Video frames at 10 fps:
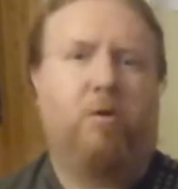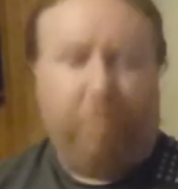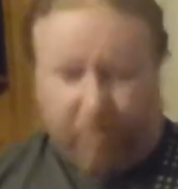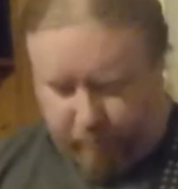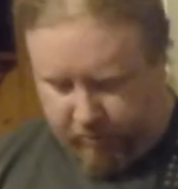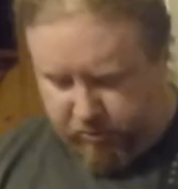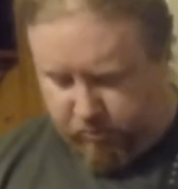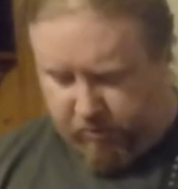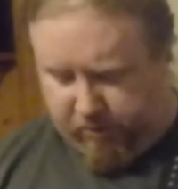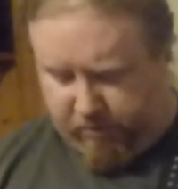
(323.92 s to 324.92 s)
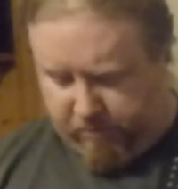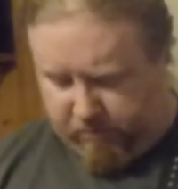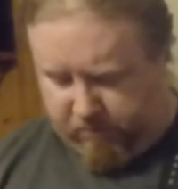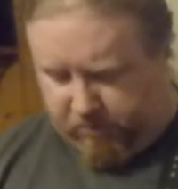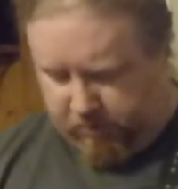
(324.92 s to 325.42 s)
But the reason why
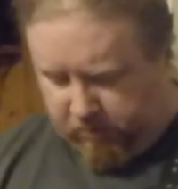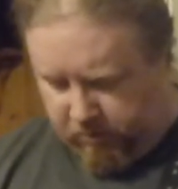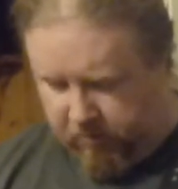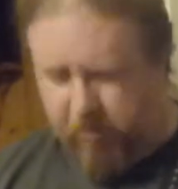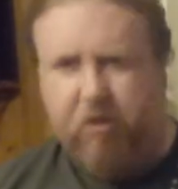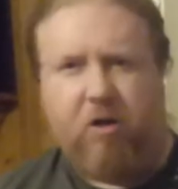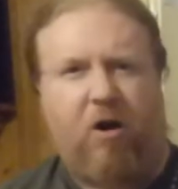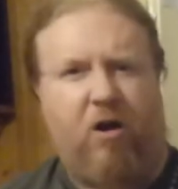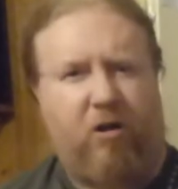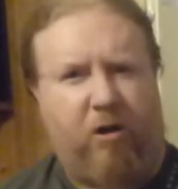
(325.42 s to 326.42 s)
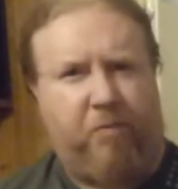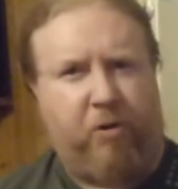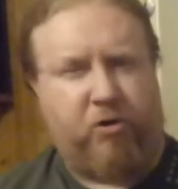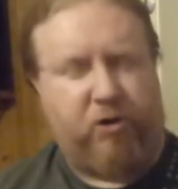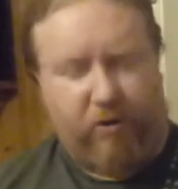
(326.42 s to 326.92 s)
I
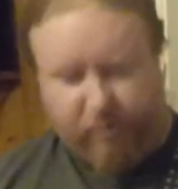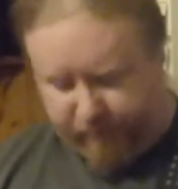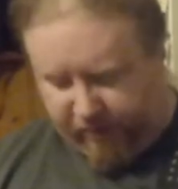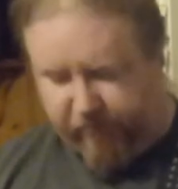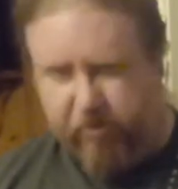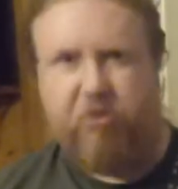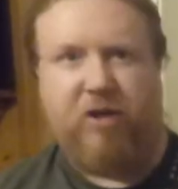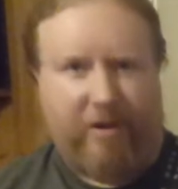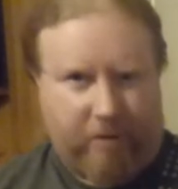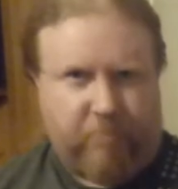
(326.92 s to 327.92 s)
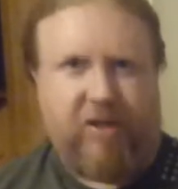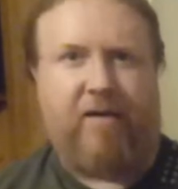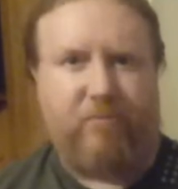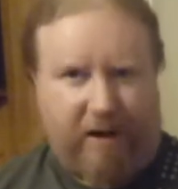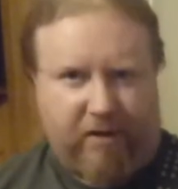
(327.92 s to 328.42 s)
personally like to favour the down, up,
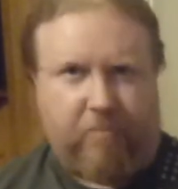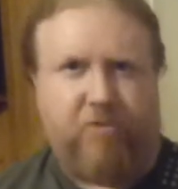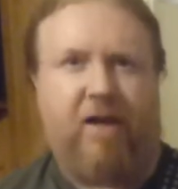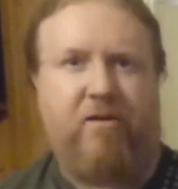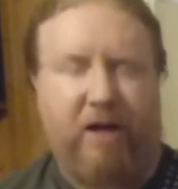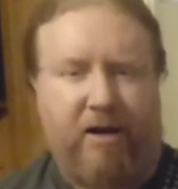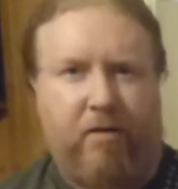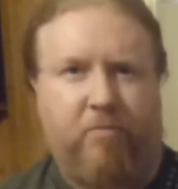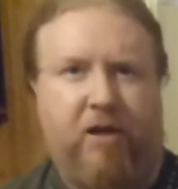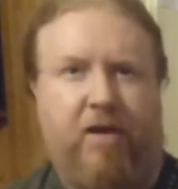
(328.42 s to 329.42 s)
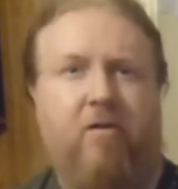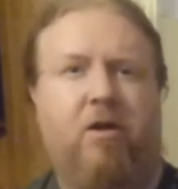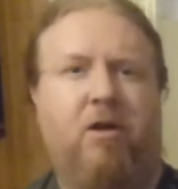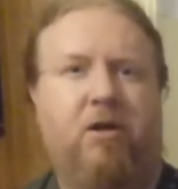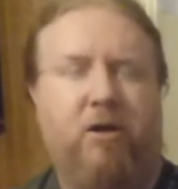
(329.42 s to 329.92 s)
down, down, up, down, down, up, down
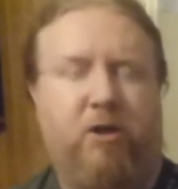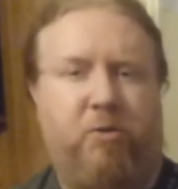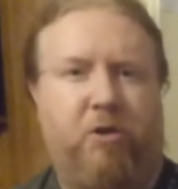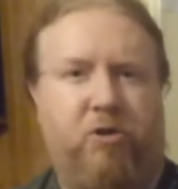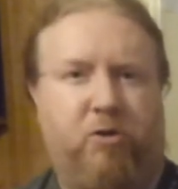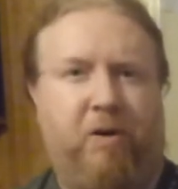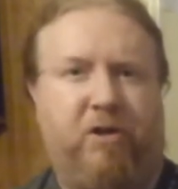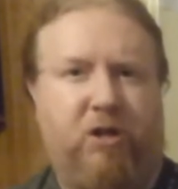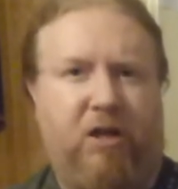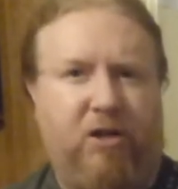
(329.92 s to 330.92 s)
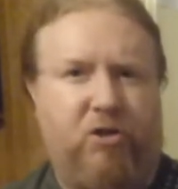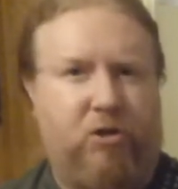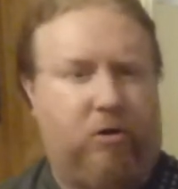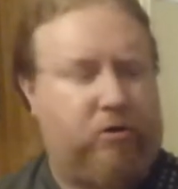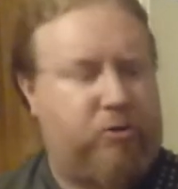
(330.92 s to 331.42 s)
is because it makes it
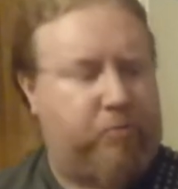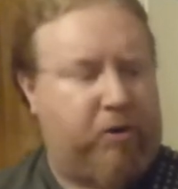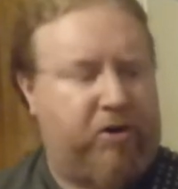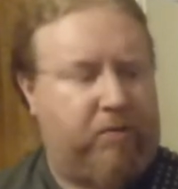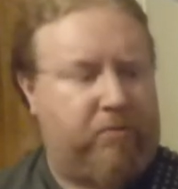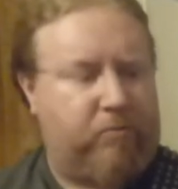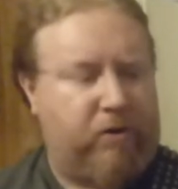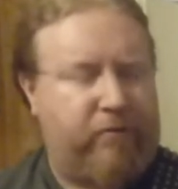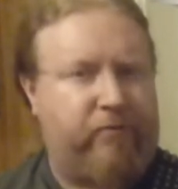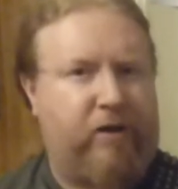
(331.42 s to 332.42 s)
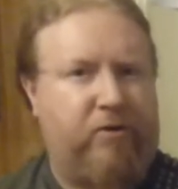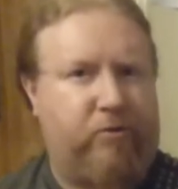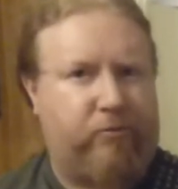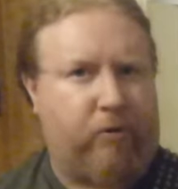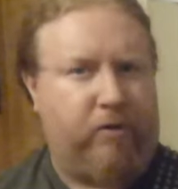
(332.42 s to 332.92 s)
easier to break up the riff and to
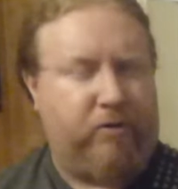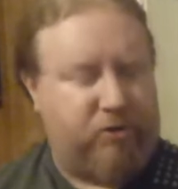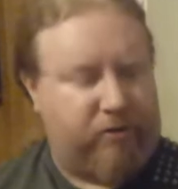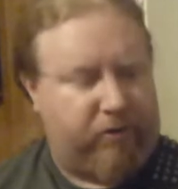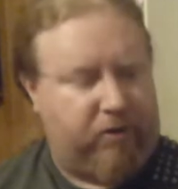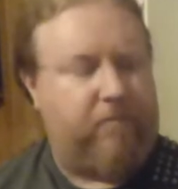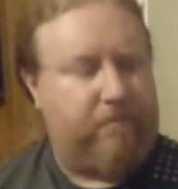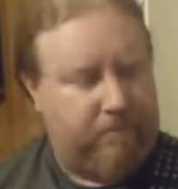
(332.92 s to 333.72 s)
throw in stuff like, to